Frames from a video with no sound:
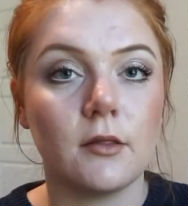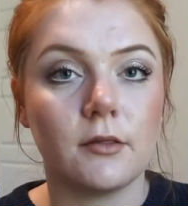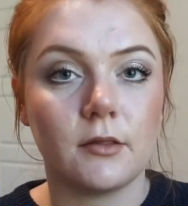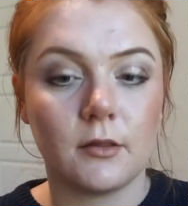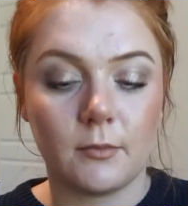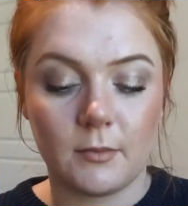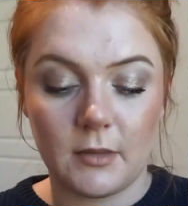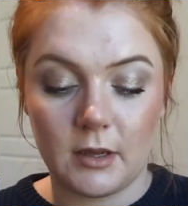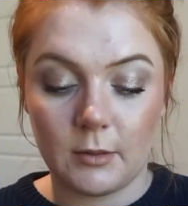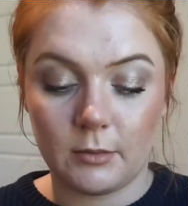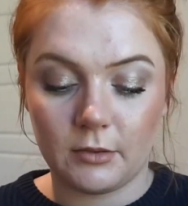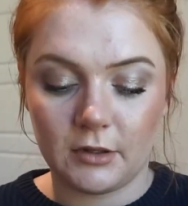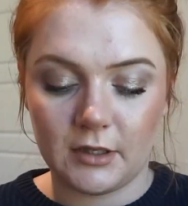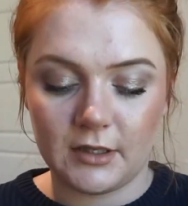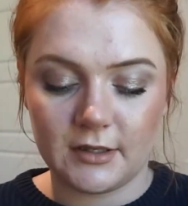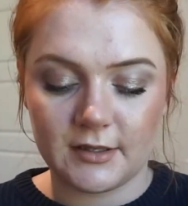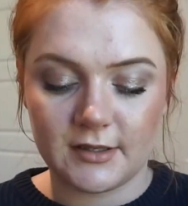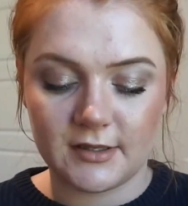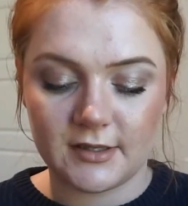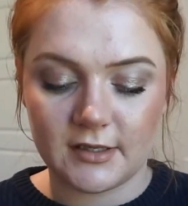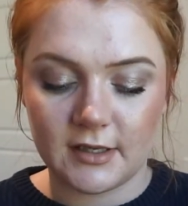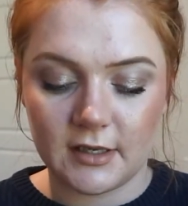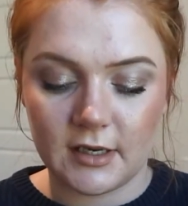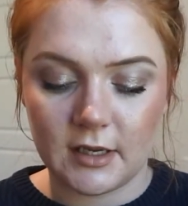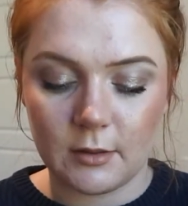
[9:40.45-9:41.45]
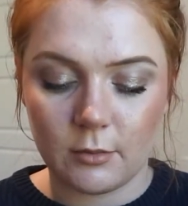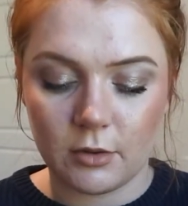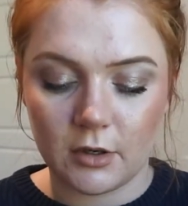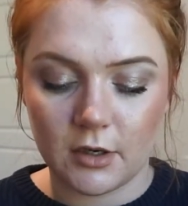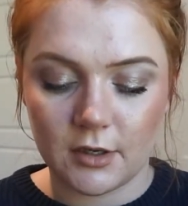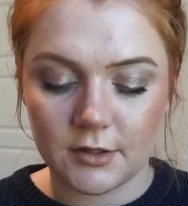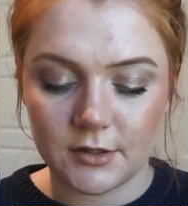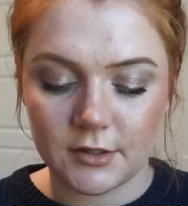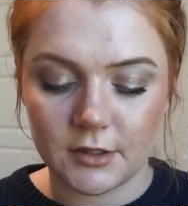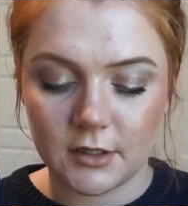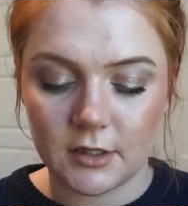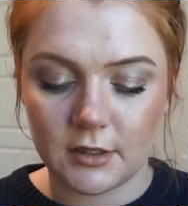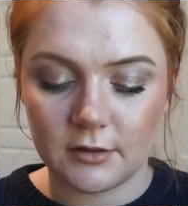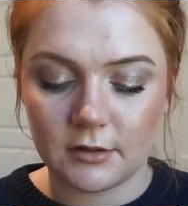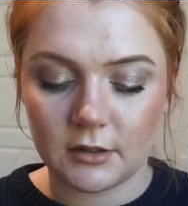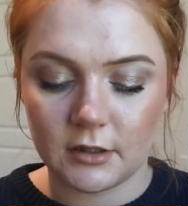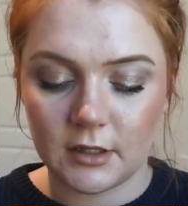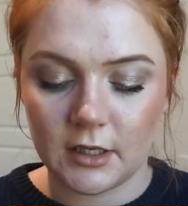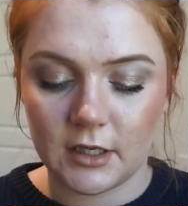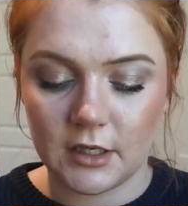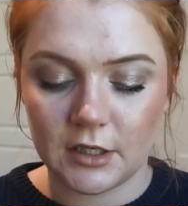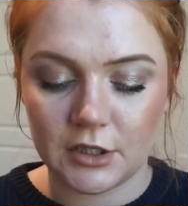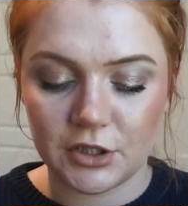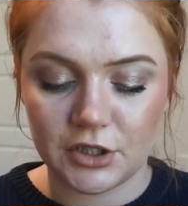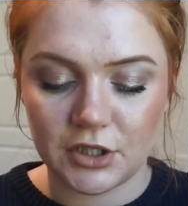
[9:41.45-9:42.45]
the Maybelline City bronzer in the
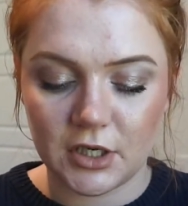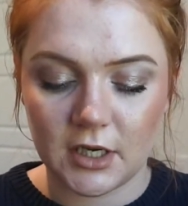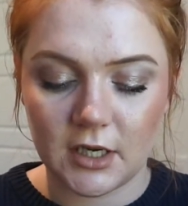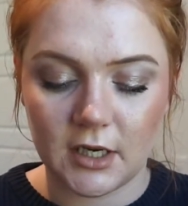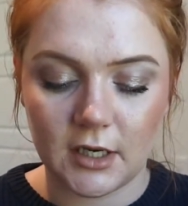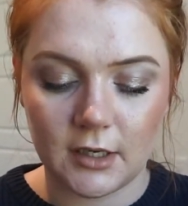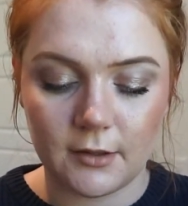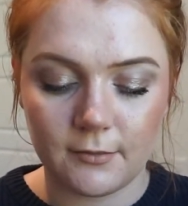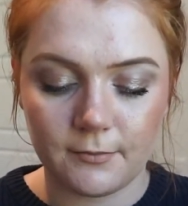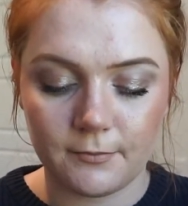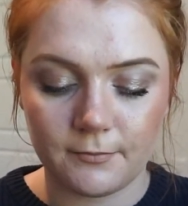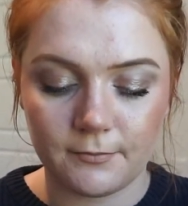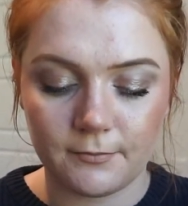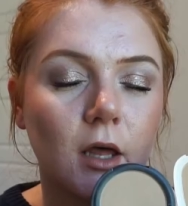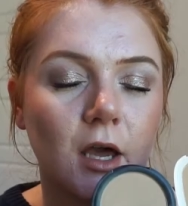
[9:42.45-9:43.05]
lightest shade.